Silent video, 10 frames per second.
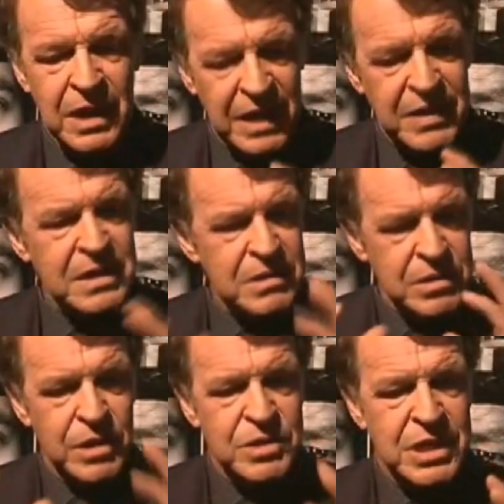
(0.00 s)
And then,
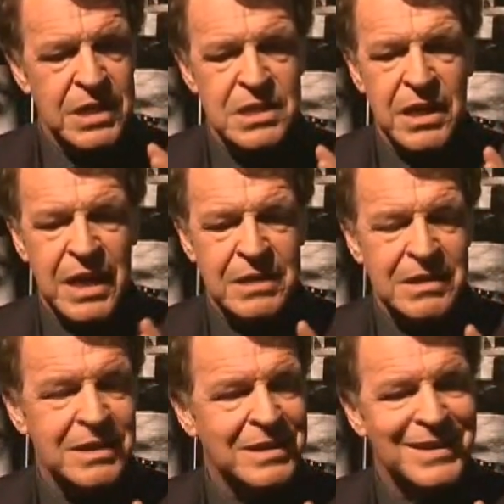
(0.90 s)
JJ and
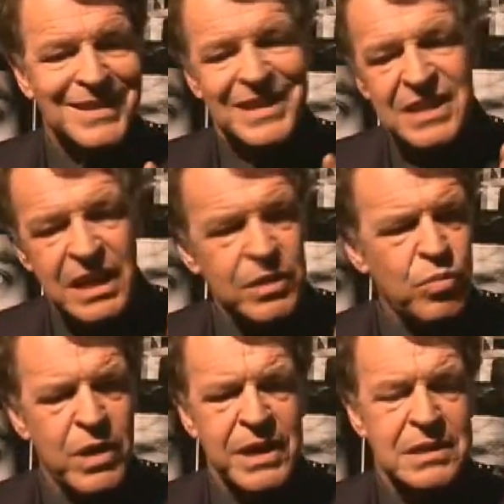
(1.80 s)
the other
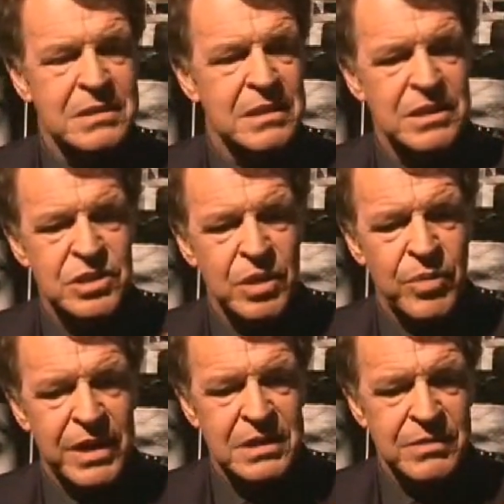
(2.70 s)
writers and the
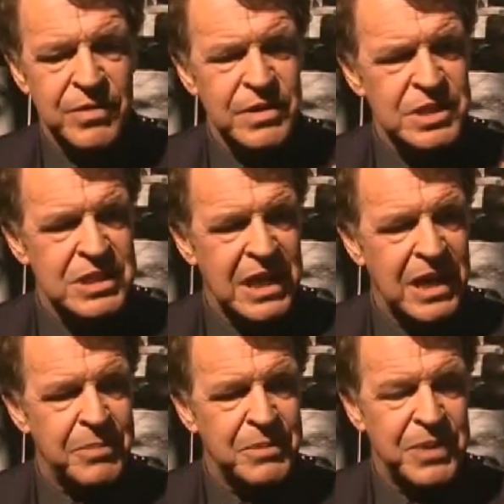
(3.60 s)
showrunners are very
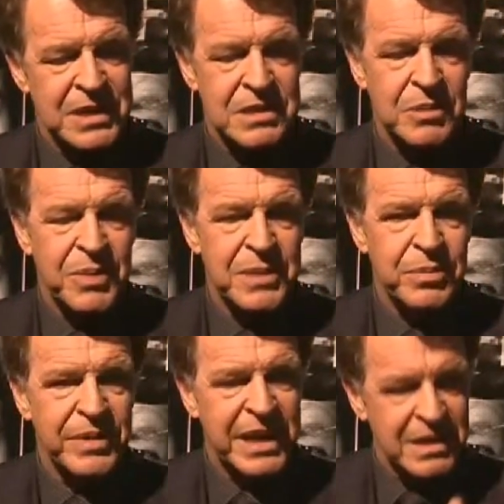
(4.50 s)
sharp and passionate
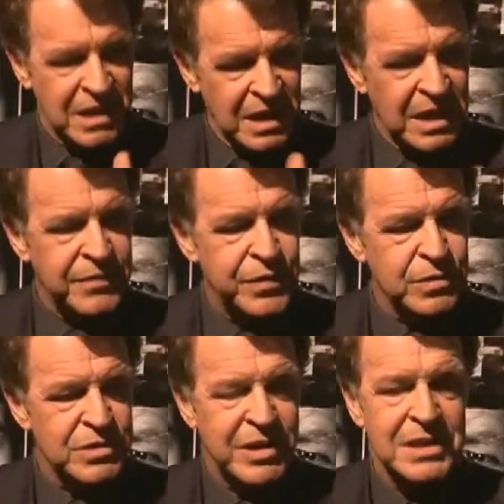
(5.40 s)
people. That
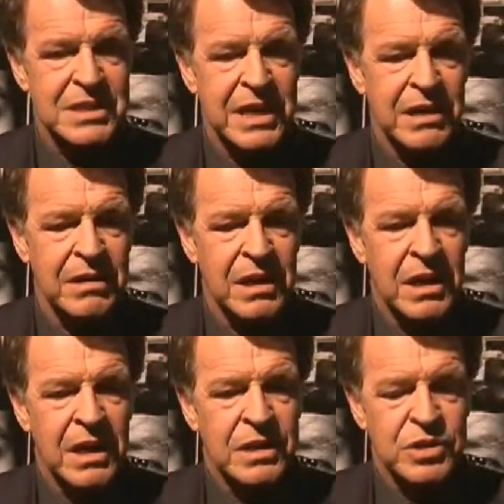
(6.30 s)
infiltrates down
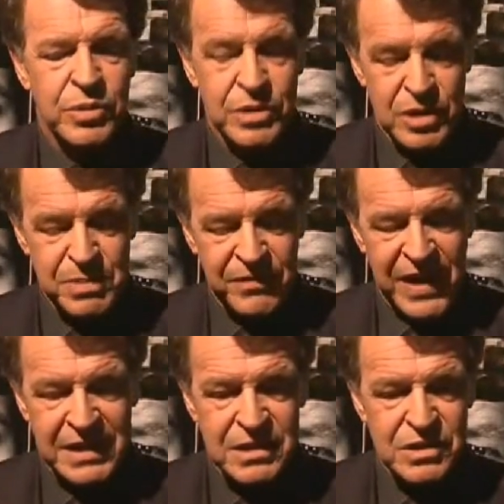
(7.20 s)
to a group of
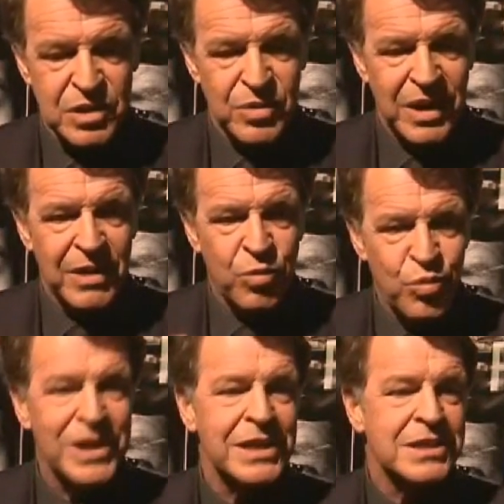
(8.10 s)
actors who are
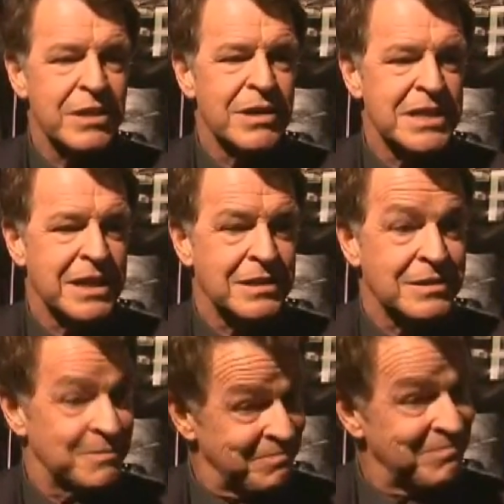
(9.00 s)
really serious actors.